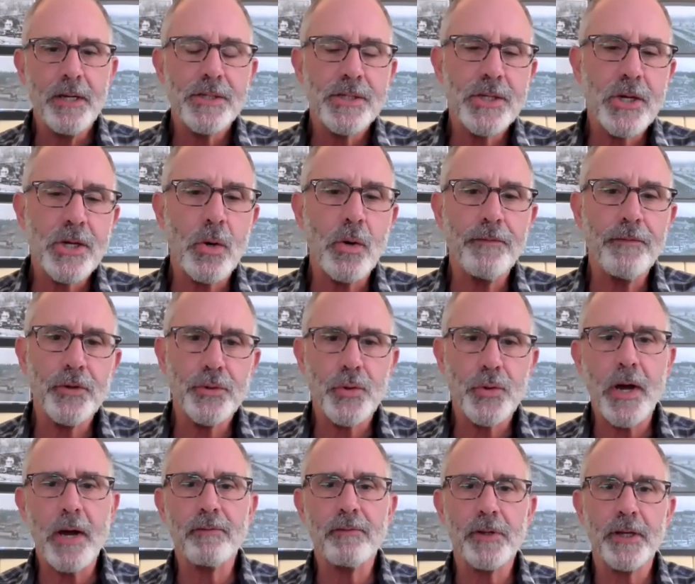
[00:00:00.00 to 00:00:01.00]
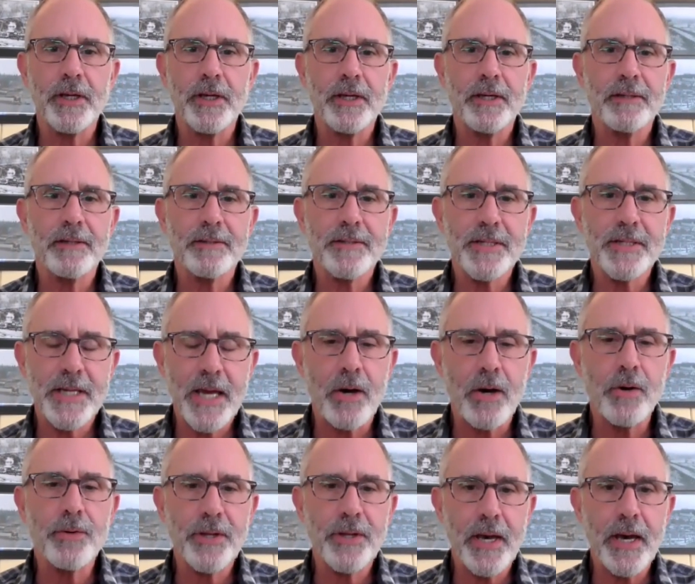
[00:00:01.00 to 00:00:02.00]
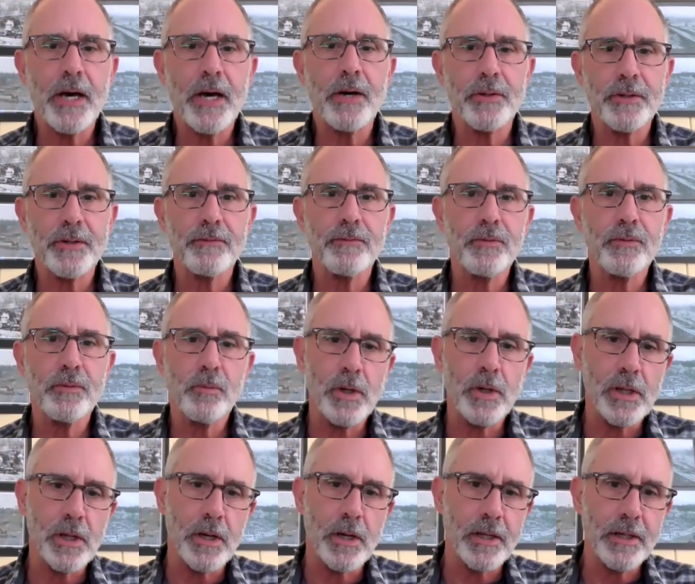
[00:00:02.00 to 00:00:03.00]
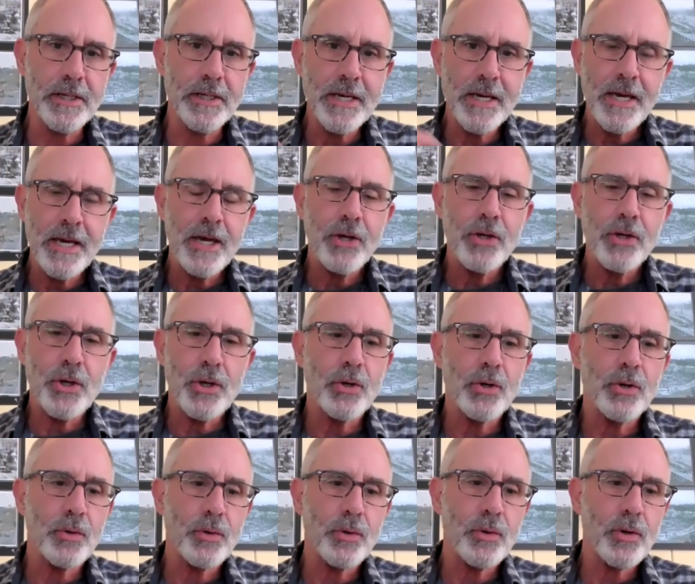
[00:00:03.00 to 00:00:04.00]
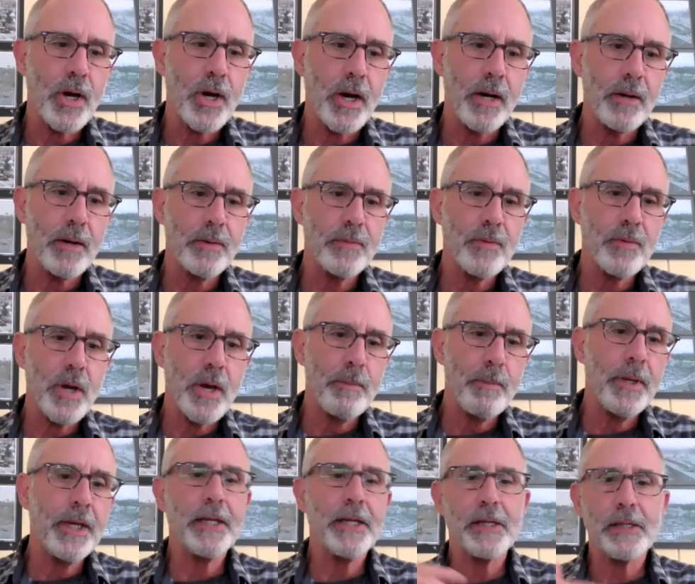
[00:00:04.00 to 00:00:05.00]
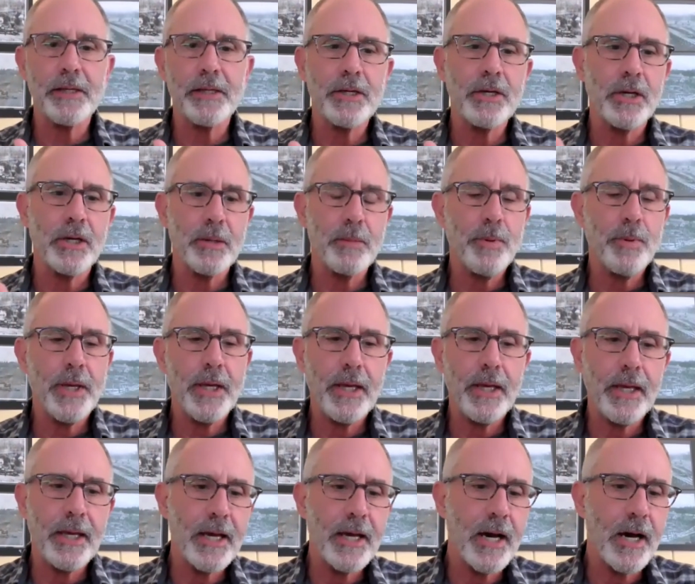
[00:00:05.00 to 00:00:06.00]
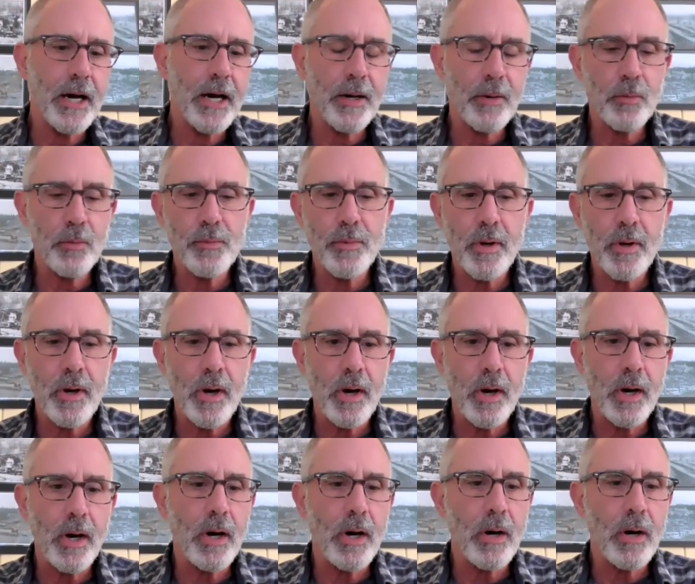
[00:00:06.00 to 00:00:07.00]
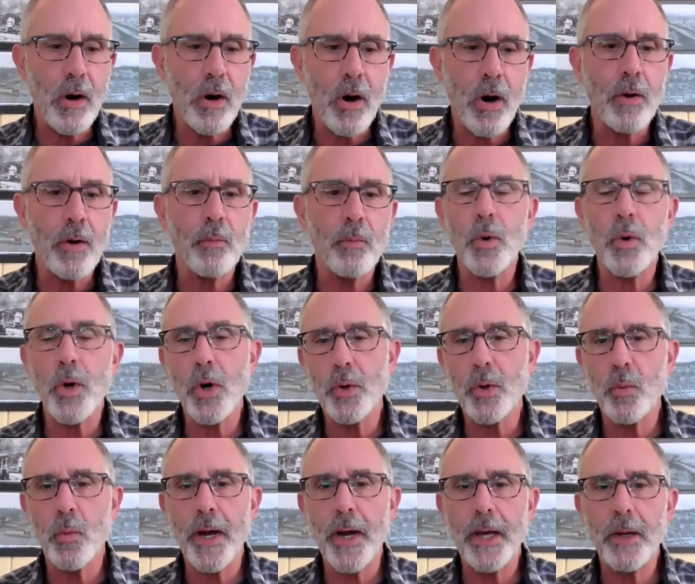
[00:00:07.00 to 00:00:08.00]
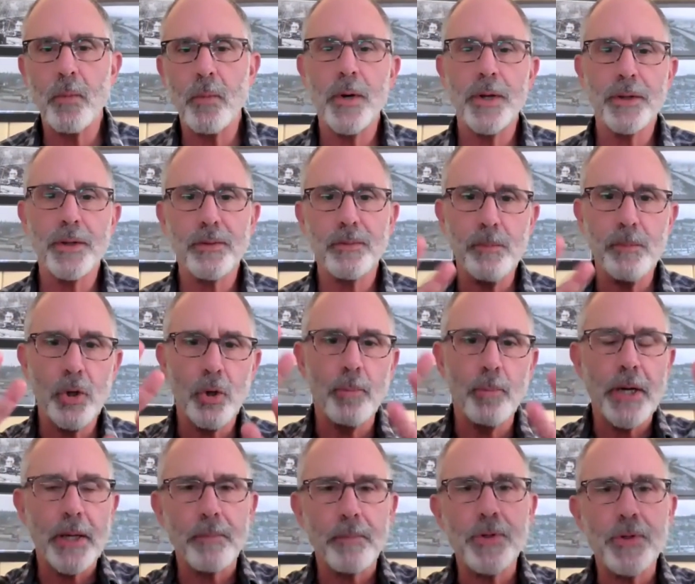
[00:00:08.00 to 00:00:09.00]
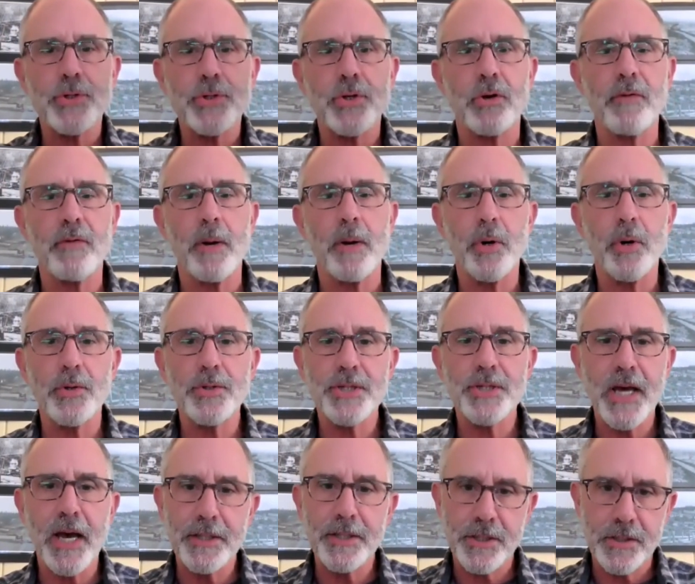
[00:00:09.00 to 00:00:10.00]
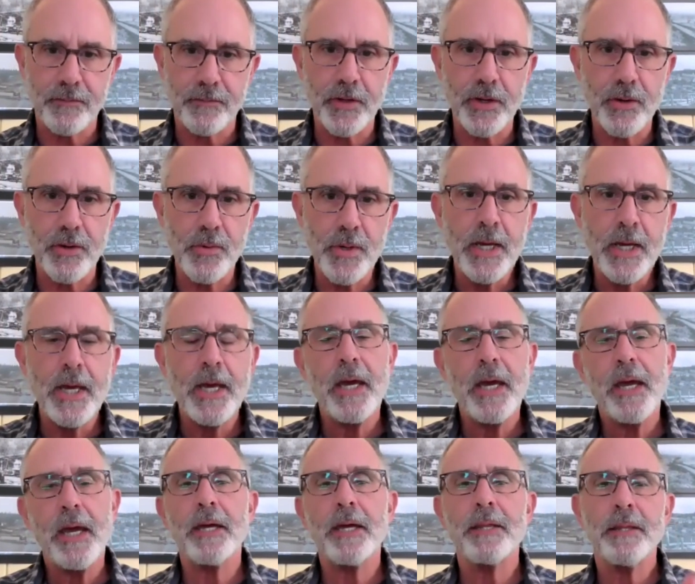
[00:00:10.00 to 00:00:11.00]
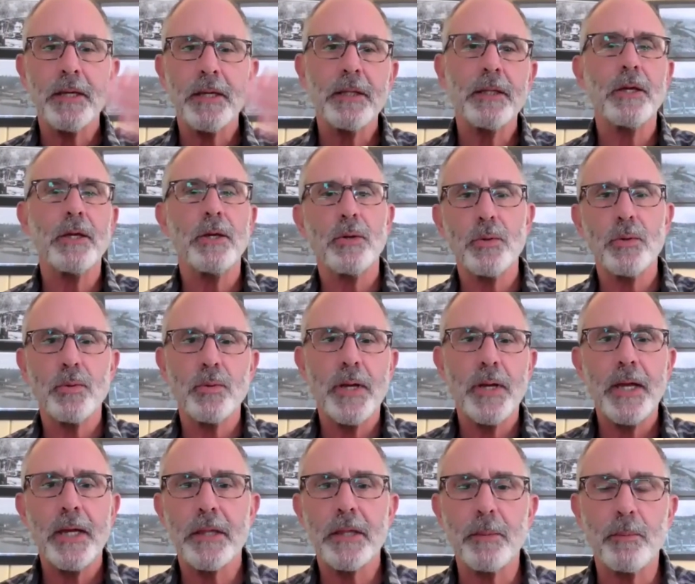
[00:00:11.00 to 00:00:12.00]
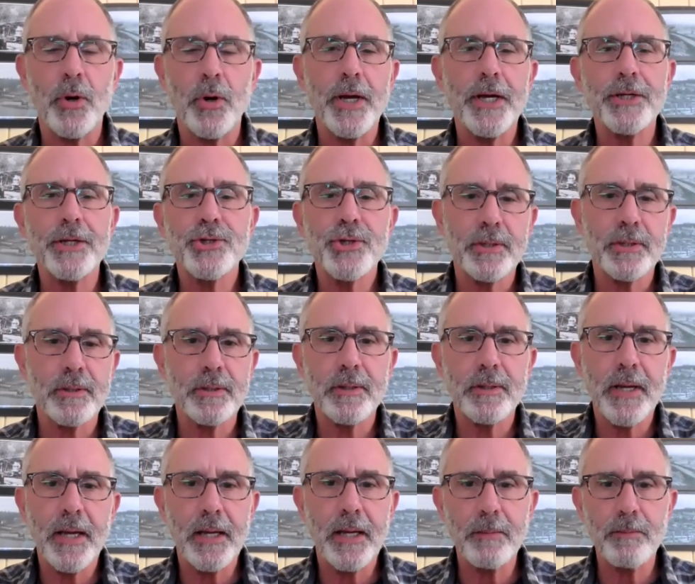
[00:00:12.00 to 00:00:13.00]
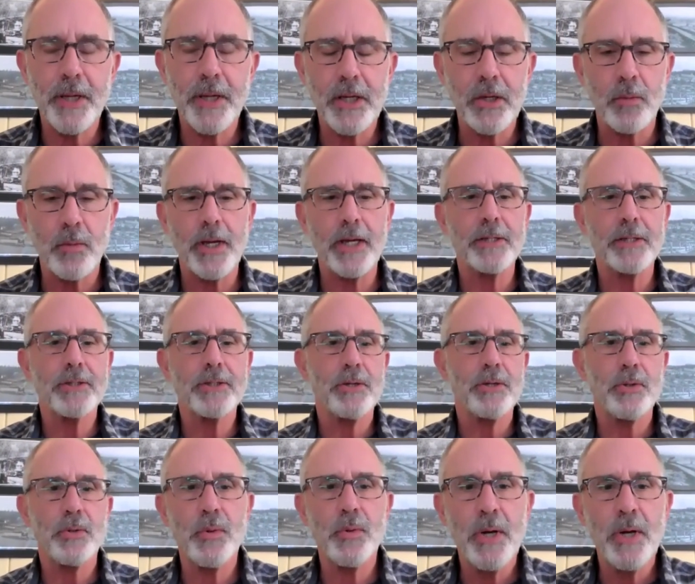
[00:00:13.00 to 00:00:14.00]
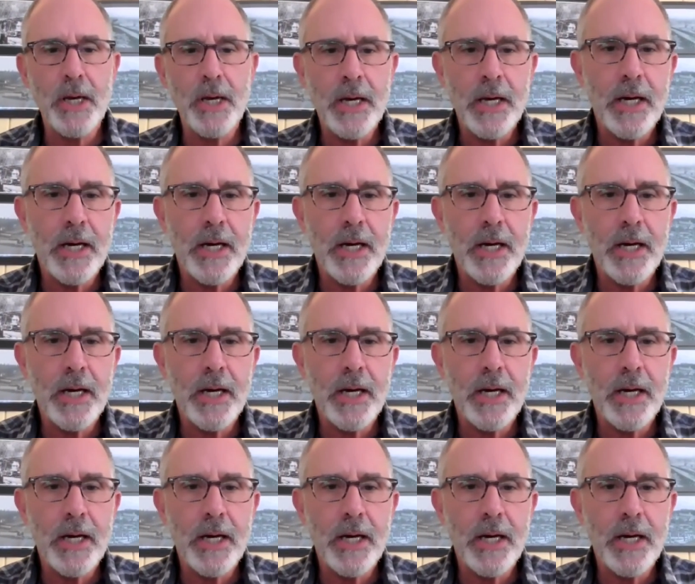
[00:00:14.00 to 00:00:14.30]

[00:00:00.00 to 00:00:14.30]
So if you're traveling south out of Wallala, you're immediately going to be on roadway with Mill Bend Preserve on both sides of you, and then you hit the bridge and make your way into